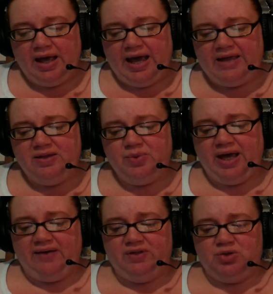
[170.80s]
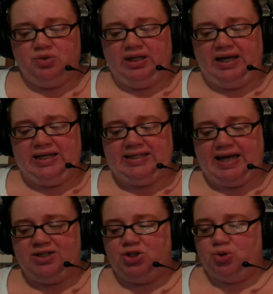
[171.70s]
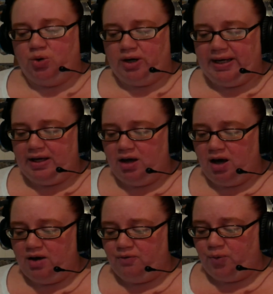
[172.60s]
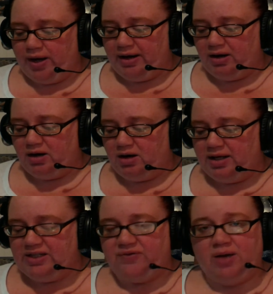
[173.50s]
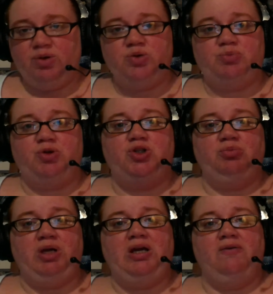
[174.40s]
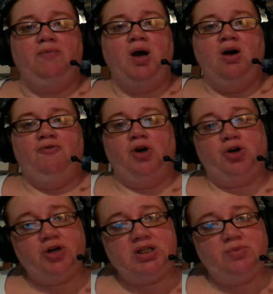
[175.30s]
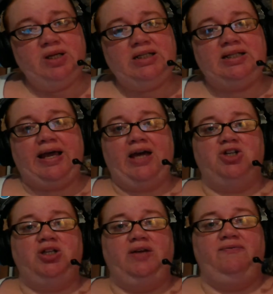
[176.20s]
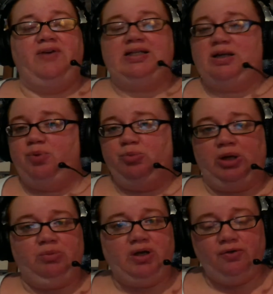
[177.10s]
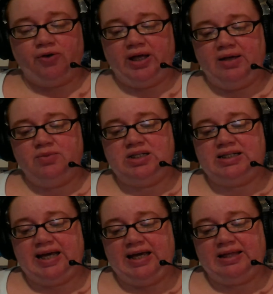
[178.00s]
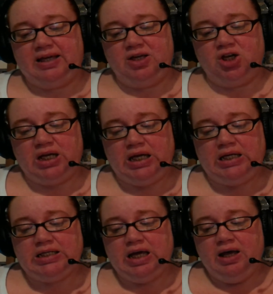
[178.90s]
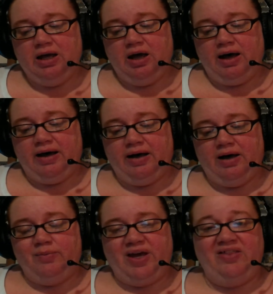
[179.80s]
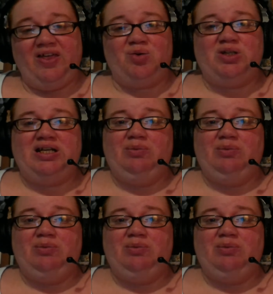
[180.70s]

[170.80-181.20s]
And then we have this really kind of sad story of where his family was supposed to meet him for Christmas. They actually fixed up a big meal for him to take that he could eat. And they were 10